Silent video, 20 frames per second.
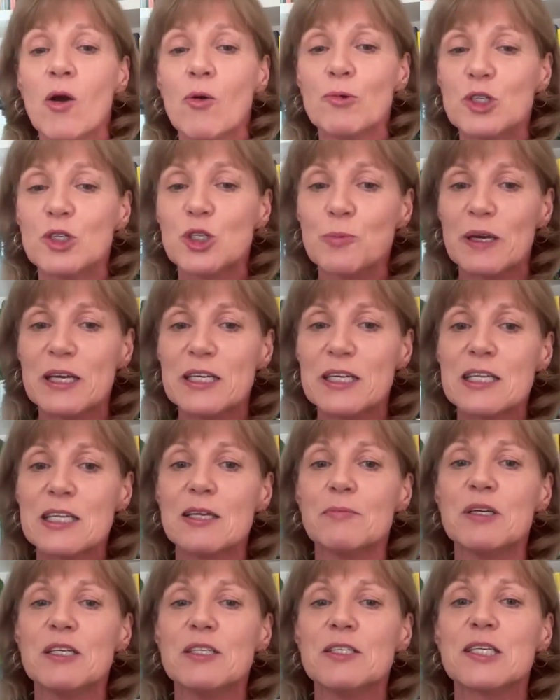which
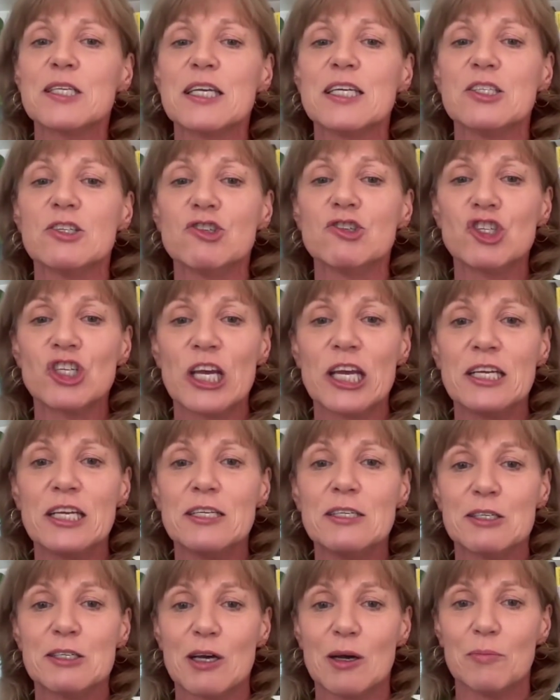basically means it
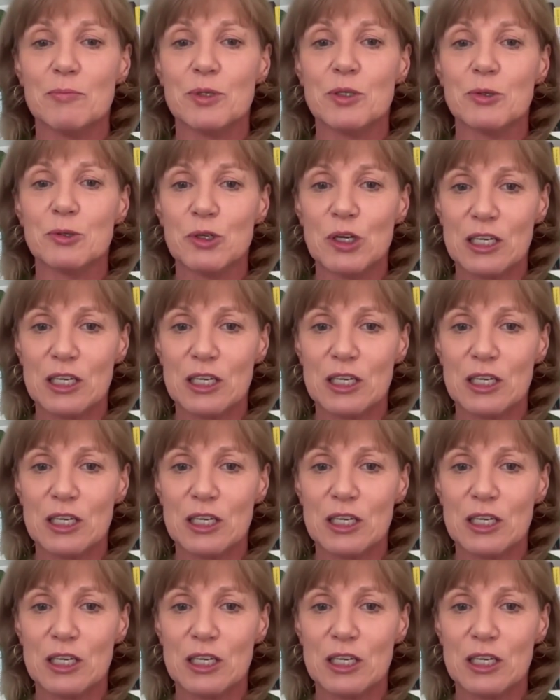chains up your